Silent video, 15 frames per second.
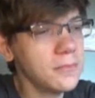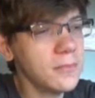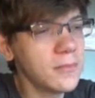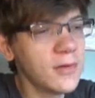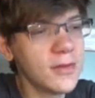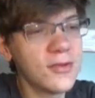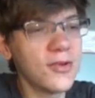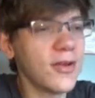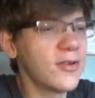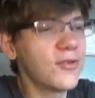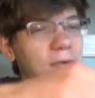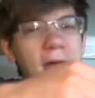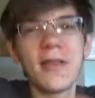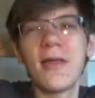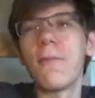
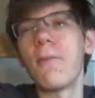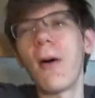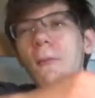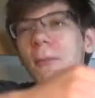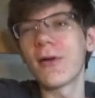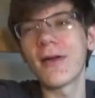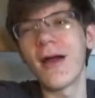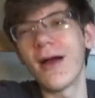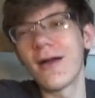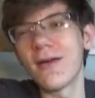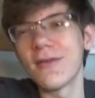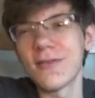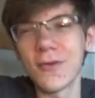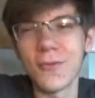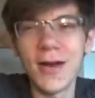enjoying the bumper
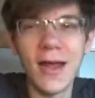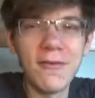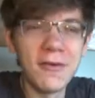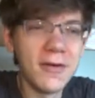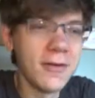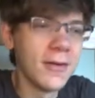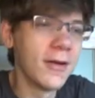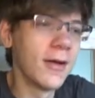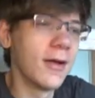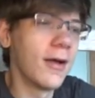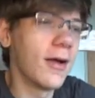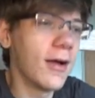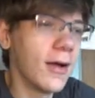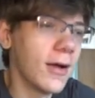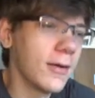cars or whatever,
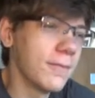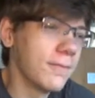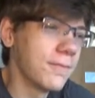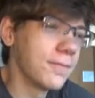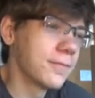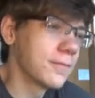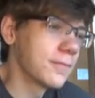and